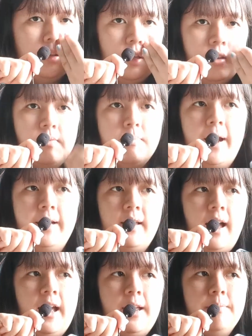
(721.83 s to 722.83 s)
It's my
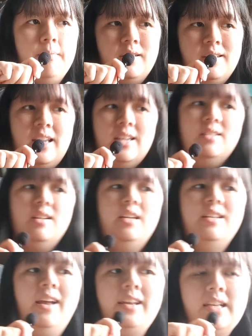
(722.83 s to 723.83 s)
time, yesterday
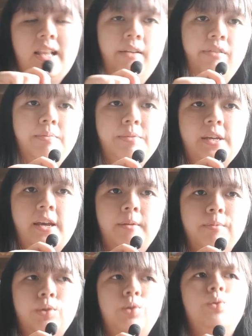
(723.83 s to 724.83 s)
night 11
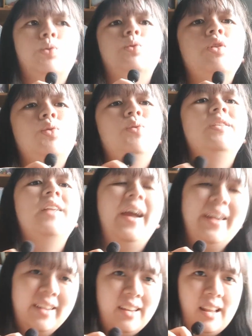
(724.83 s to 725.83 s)
p.m. to
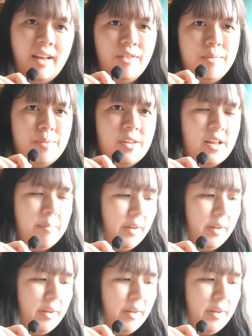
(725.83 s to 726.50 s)
tonight 11 p.m.